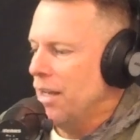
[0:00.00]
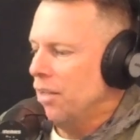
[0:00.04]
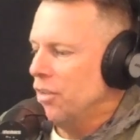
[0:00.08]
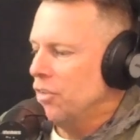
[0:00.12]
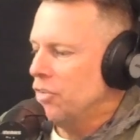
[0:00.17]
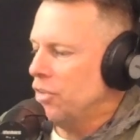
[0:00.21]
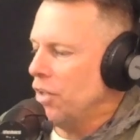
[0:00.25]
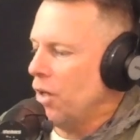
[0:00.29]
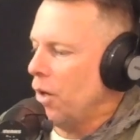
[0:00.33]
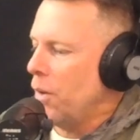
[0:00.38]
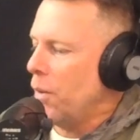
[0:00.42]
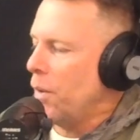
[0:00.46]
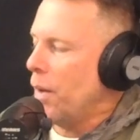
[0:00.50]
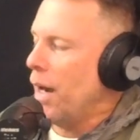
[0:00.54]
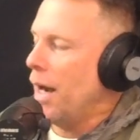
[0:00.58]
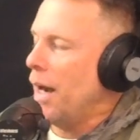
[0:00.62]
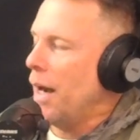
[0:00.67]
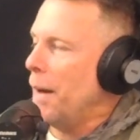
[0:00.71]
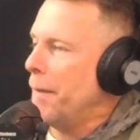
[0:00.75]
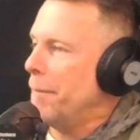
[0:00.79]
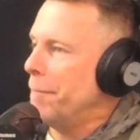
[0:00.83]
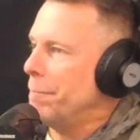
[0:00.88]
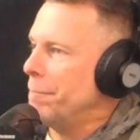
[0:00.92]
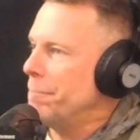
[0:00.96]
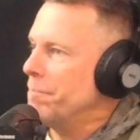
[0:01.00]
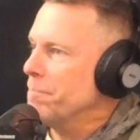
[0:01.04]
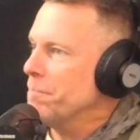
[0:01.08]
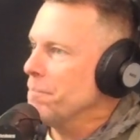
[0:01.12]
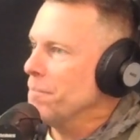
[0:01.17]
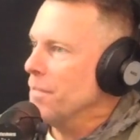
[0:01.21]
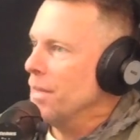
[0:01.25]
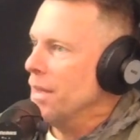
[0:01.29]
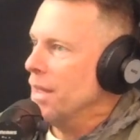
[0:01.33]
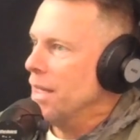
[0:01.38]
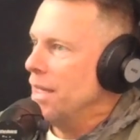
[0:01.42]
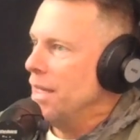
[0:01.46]
So
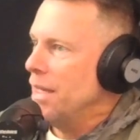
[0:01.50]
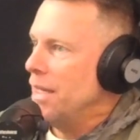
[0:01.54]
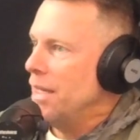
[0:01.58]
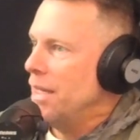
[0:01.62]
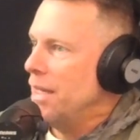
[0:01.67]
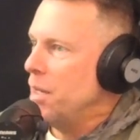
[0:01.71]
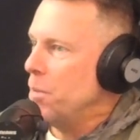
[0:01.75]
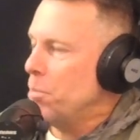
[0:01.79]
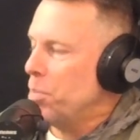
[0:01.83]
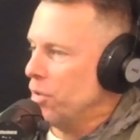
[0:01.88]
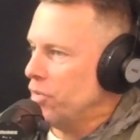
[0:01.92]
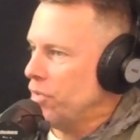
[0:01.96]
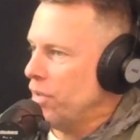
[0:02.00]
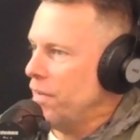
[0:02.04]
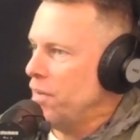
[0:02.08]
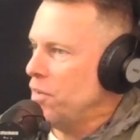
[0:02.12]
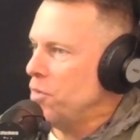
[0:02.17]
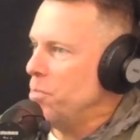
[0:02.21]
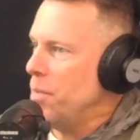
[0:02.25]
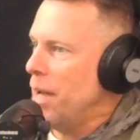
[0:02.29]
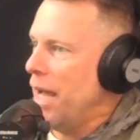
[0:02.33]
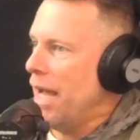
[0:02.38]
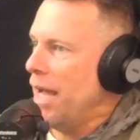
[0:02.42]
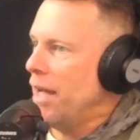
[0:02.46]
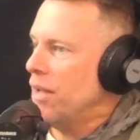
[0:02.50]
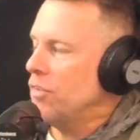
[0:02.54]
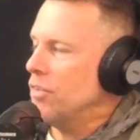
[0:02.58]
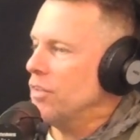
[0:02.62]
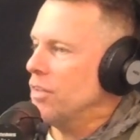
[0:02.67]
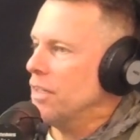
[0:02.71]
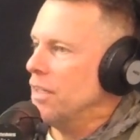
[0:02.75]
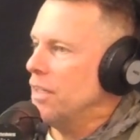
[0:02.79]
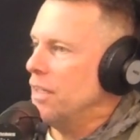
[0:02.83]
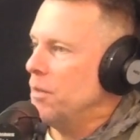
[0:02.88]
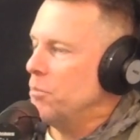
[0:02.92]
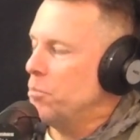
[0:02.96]
he puts on this
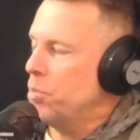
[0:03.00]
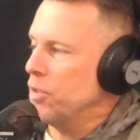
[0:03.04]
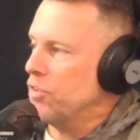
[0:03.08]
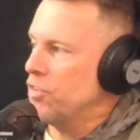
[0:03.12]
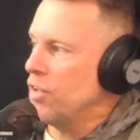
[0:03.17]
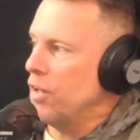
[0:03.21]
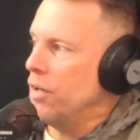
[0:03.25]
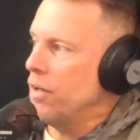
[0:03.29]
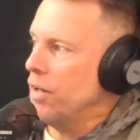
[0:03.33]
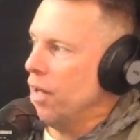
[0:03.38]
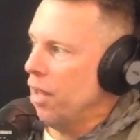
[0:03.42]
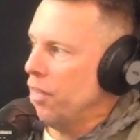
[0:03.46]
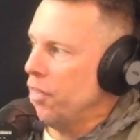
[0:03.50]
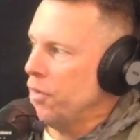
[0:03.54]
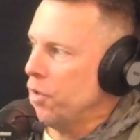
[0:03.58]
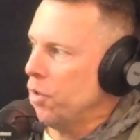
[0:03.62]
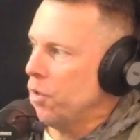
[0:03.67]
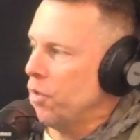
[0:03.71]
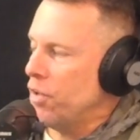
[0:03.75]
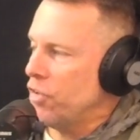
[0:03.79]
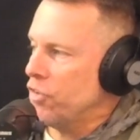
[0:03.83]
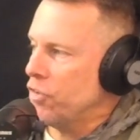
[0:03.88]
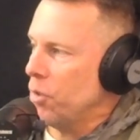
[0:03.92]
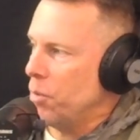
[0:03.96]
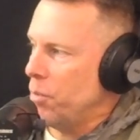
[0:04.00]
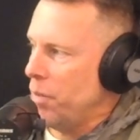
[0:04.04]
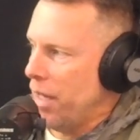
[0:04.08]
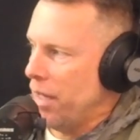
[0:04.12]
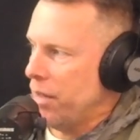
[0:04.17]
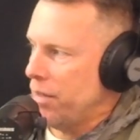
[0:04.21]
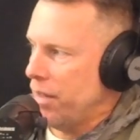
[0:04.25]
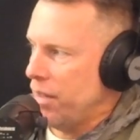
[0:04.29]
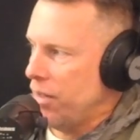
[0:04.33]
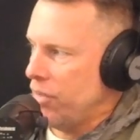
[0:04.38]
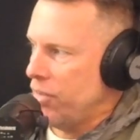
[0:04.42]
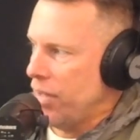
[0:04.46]
mask, puts another crystal
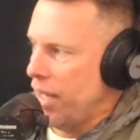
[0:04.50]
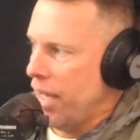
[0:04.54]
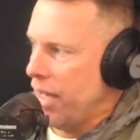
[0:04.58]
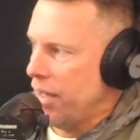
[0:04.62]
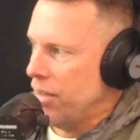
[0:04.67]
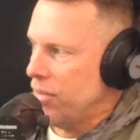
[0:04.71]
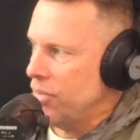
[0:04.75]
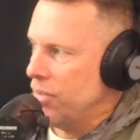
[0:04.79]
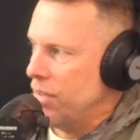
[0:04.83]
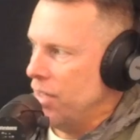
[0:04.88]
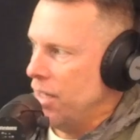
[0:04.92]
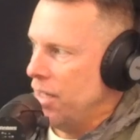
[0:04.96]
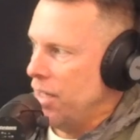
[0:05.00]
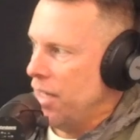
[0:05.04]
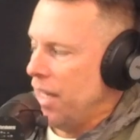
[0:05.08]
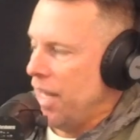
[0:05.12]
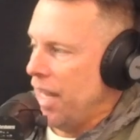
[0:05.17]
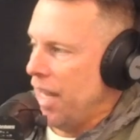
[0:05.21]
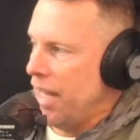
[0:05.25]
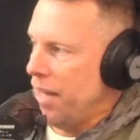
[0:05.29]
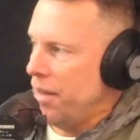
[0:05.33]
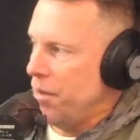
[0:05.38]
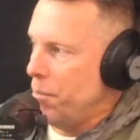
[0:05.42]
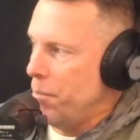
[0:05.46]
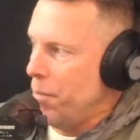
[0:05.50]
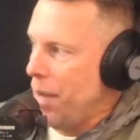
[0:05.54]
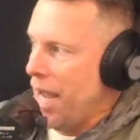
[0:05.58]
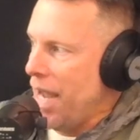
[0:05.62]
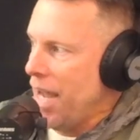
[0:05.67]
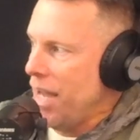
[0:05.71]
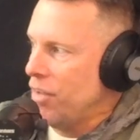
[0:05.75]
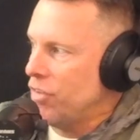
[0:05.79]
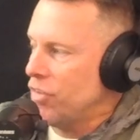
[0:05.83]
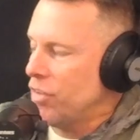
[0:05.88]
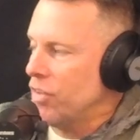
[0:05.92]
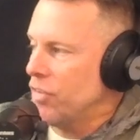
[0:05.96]
meth in his ass, and the
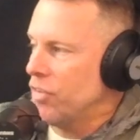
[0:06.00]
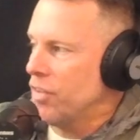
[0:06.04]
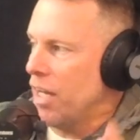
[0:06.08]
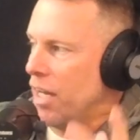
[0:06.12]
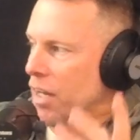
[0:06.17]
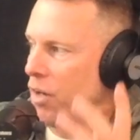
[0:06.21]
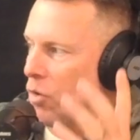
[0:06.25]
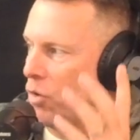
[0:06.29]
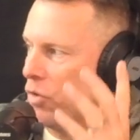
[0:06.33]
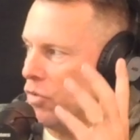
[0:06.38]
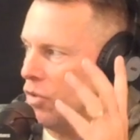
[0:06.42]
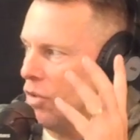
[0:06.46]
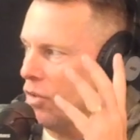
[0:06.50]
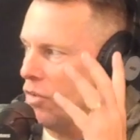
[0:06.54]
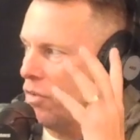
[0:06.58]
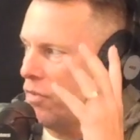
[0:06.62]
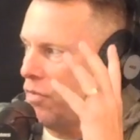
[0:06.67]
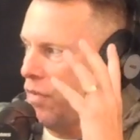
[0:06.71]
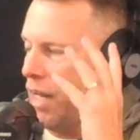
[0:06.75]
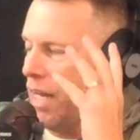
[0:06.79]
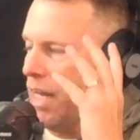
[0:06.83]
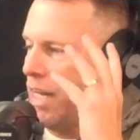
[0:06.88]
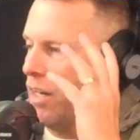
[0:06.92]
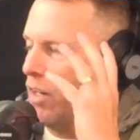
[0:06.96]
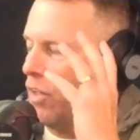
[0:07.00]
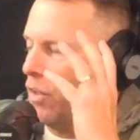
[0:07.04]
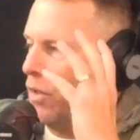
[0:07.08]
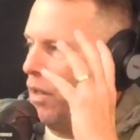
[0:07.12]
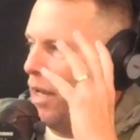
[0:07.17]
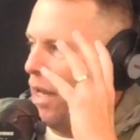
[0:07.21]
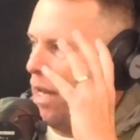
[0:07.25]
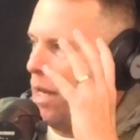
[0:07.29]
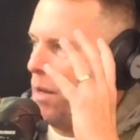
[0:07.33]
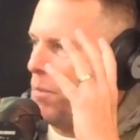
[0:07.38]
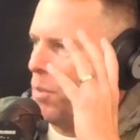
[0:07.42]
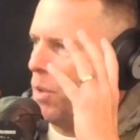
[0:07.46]
mask has got all sorts of amyl
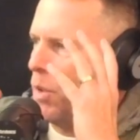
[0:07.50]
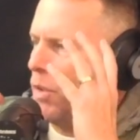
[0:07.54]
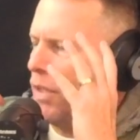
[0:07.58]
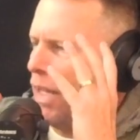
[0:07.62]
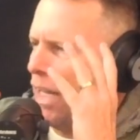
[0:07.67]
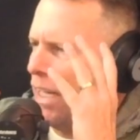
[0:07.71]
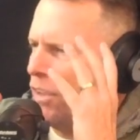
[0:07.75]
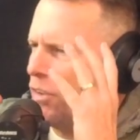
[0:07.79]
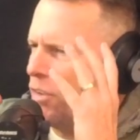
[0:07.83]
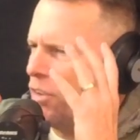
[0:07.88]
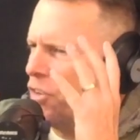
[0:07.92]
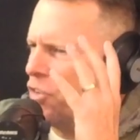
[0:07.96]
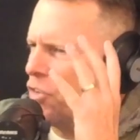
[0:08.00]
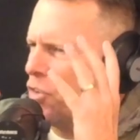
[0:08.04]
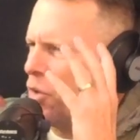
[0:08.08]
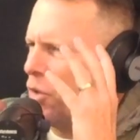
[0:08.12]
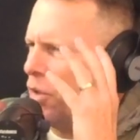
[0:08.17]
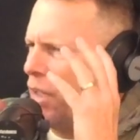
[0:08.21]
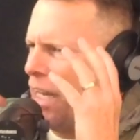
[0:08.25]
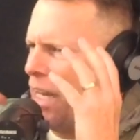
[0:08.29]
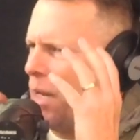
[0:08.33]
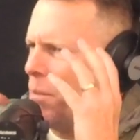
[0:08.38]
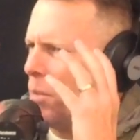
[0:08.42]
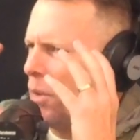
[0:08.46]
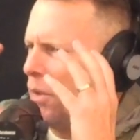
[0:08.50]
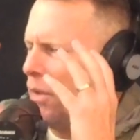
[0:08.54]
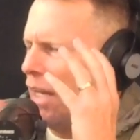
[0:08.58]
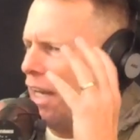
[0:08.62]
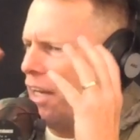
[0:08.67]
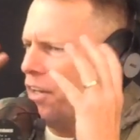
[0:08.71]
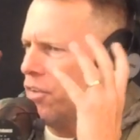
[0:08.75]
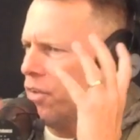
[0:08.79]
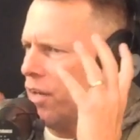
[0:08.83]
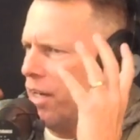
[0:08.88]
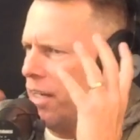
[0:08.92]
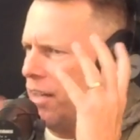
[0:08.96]
nitrate. You used to call it amyl
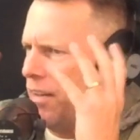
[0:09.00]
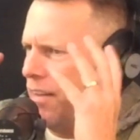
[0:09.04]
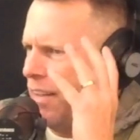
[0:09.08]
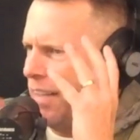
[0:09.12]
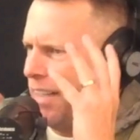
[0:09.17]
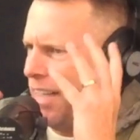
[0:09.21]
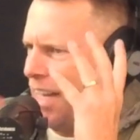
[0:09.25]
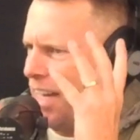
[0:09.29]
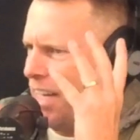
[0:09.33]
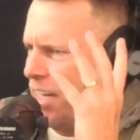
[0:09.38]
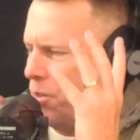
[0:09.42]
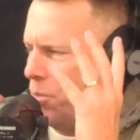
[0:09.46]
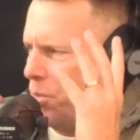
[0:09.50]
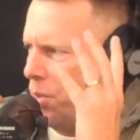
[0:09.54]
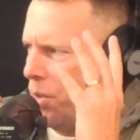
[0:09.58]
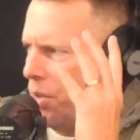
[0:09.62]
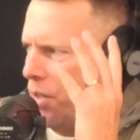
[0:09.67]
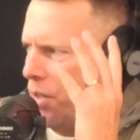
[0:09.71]
nitrate in the gay community.